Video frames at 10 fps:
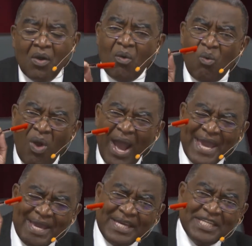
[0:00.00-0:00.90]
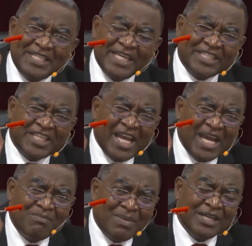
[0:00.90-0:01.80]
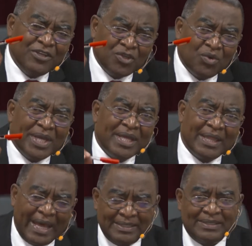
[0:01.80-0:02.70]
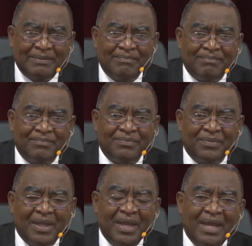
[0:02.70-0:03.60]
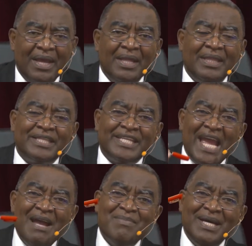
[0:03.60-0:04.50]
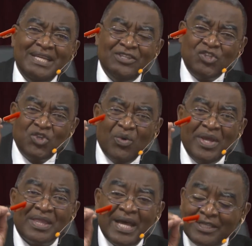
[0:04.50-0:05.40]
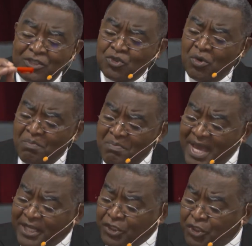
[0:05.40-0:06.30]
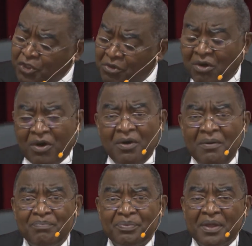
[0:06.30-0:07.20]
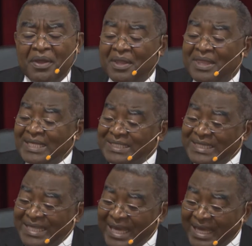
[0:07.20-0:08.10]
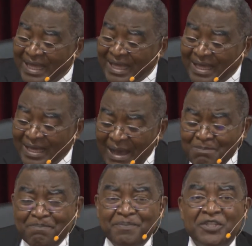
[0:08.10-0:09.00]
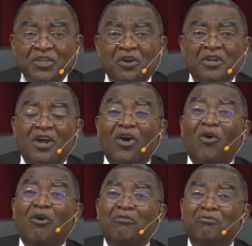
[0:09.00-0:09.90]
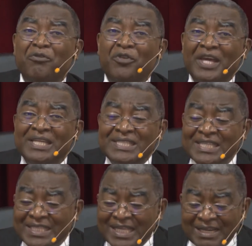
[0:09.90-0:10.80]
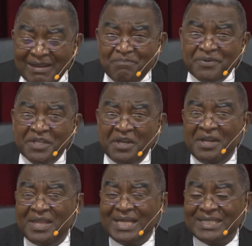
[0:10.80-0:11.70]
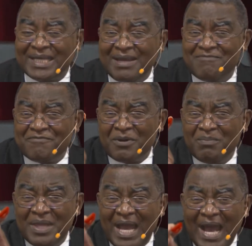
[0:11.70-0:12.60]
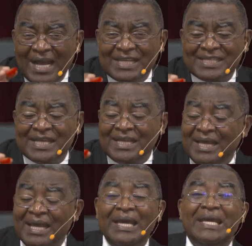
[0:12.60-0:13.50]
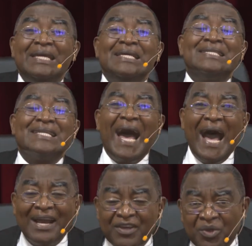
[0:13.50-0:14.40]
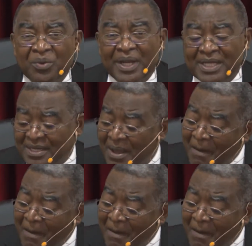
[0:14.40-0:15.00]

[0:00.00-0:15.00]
Why is the chairman doing that? The chairman is doing that to make sure that the caption of the description that came from the action is accurate